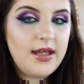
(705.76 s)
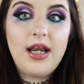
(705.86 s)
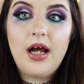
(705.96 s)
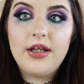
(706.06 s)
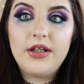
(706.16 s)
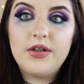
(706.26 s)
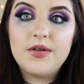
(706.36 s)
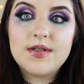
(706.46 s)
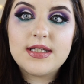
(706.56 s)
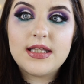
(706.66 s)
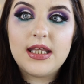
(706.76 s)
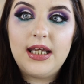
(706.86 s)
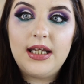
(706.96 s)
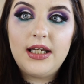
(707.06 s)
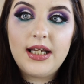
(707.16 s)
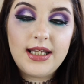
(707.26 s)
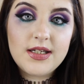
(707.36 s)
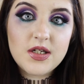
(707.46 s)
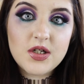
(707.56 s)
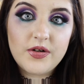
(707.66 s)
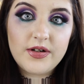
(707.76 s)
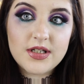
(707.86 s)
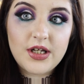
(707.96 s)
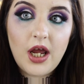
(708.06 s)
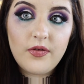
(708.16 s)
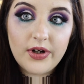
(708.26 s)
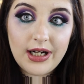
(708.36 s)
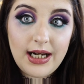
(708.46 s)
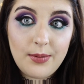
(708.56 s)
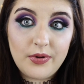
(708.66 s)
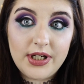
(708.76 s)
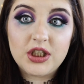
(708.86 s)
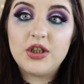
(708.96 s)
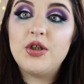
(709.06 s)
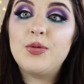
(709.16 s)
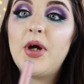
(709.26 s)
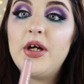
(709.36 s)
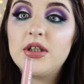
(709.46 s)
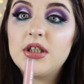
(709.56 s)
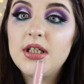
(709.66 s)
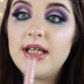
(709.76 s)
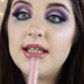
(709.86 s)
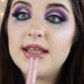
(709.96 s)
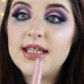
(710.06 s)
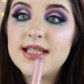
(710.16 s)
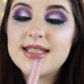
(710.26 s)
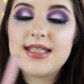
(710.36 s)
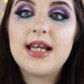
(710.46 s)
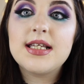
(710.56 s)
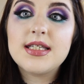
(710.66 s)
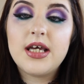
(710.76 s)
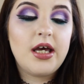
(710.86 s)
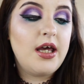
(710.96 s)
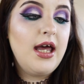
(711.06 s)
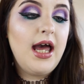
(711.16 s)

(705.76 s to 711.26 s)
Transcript: then I used the Nikki Tutorials and Ofra Collaboration Nude Potion in the centre,